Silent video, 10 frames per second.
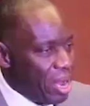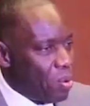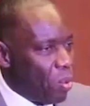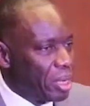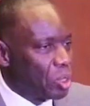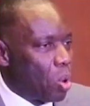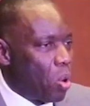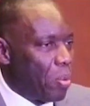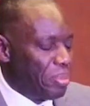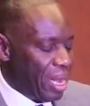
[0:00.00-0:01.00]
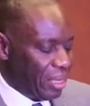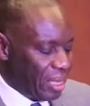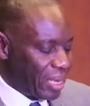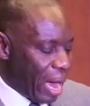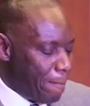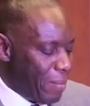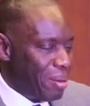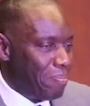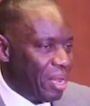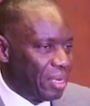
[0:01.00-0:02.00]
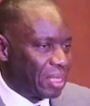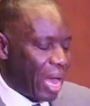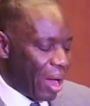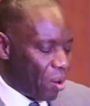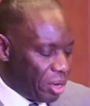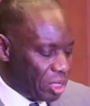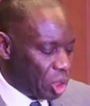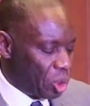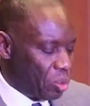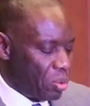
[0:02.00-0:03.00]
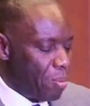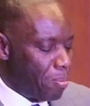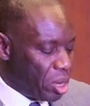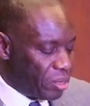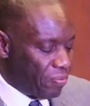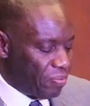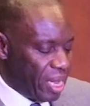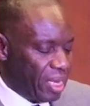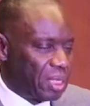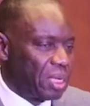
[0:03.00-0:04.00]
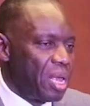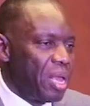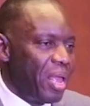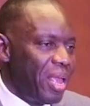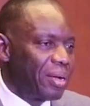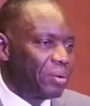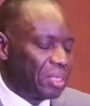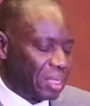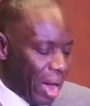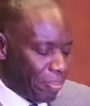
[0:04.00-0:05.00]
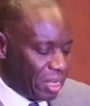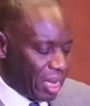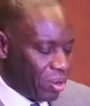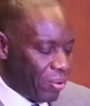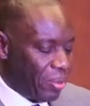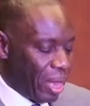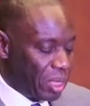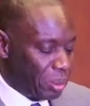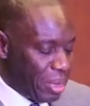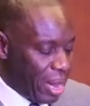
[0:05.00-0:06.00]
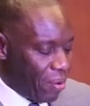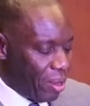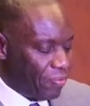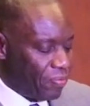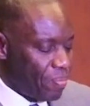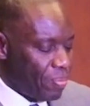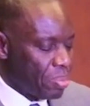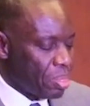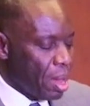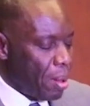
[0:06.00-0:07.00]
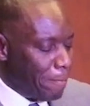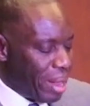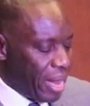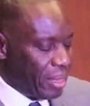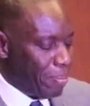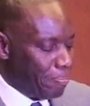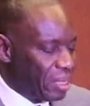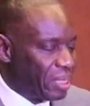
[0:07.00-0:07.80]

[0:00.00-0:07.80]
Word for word: We really want to hope that these amendments are going to motivate increased uptake of the SBRF by the